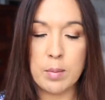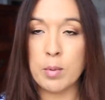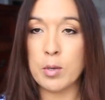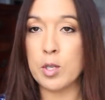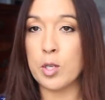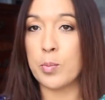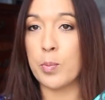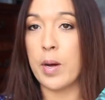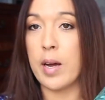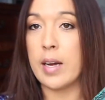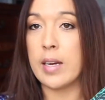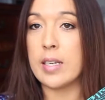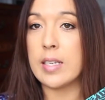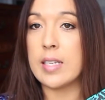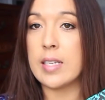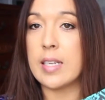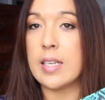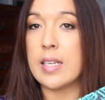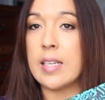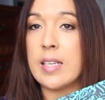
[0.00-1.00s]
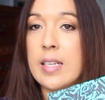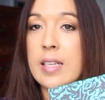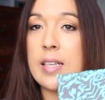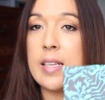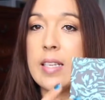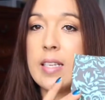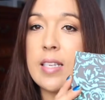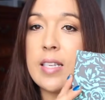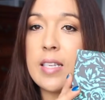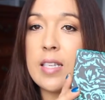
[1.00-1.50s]
the Birchbox,
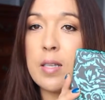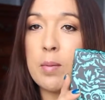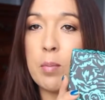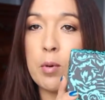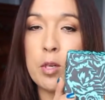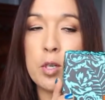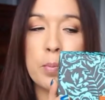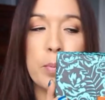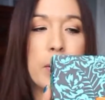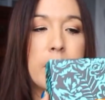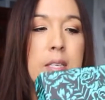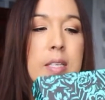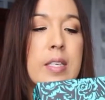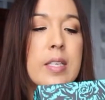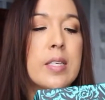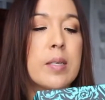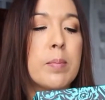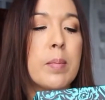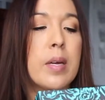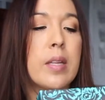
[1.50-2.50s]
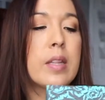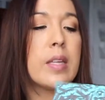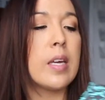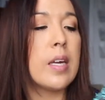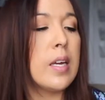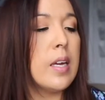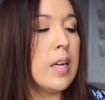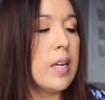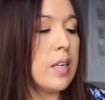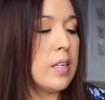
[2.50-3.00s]
this is the Birchbox this month.
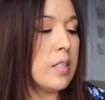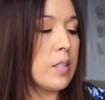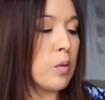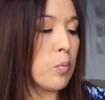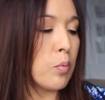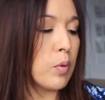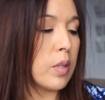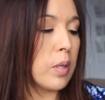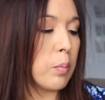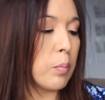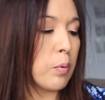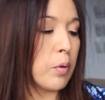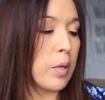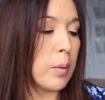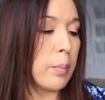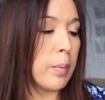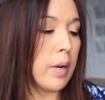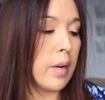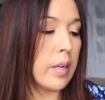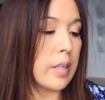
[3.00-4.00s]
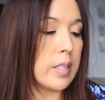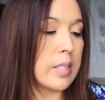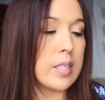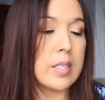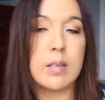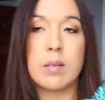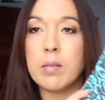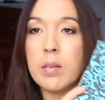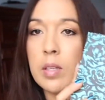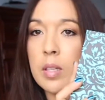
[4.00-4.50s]
This is a really pretty
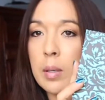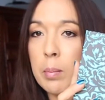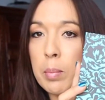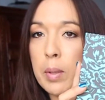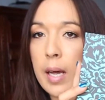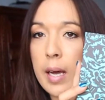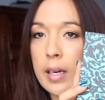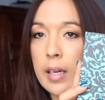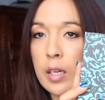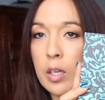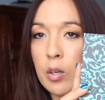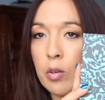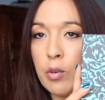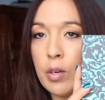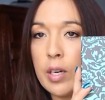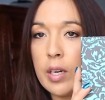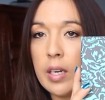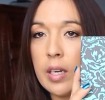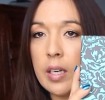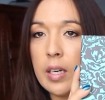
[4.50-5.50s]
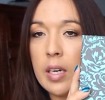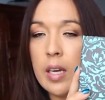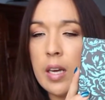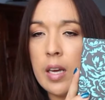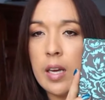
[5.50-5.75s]
box. The black and green,